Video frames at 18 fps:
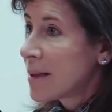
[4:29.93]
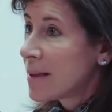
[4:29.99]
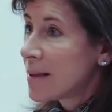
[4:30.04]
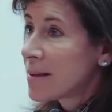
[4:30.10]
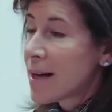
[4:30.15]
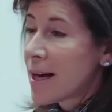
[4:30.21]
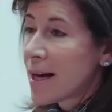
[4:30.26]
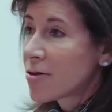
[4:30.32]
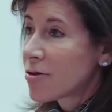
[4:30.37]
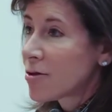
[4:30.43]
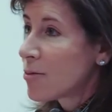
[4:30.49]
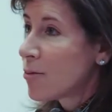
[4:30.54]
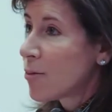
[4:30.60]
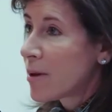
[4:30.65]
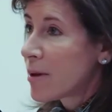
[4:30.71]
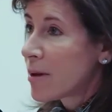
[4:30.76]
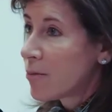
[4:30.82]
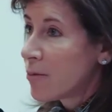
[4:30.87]
is actually
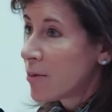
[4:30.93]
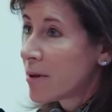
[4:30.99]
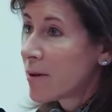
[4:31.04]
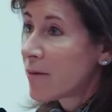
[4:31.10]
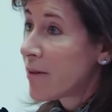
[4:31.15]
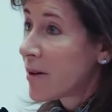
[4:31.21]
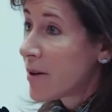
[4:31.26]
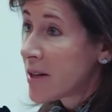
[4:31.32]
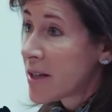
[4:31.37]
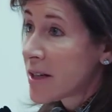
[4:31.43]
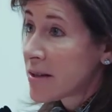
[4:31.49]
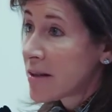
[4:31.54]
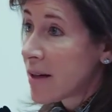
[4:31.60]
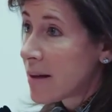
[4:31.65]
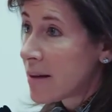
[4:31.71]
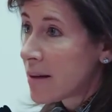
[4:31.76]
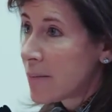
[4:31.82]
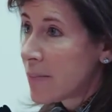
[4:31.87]
one that we're very
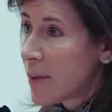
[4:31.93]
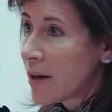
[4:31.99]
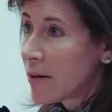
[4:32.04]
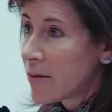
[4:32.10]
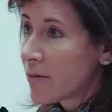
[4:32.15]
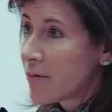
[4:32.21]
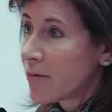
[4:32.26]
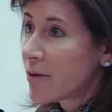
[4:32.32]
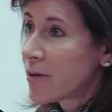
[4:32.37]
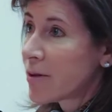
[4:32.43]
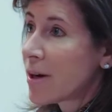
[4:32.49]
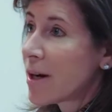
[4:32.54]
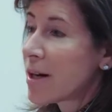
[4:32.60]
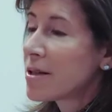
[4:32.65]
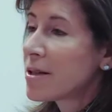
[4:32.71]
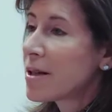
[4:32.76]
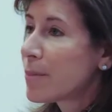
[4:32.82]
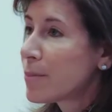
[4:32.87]
excited about for
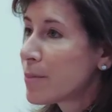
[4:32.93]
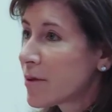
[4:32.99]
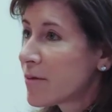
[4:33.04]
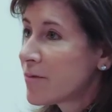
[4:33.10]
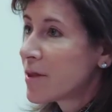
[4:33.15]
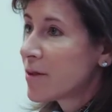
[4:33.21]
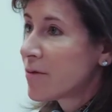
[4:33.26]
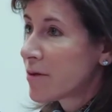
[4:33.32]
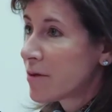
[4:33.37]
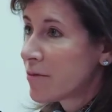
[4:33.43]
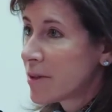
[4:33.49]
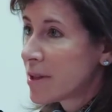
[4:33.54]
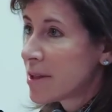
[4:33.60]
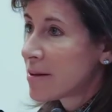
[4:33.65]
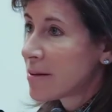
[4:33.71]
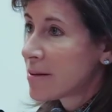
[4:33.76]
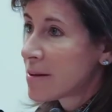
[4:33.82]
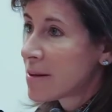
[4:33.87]
a number of different
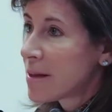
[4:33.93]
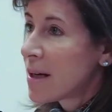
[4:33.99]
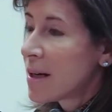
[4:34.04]
reasons.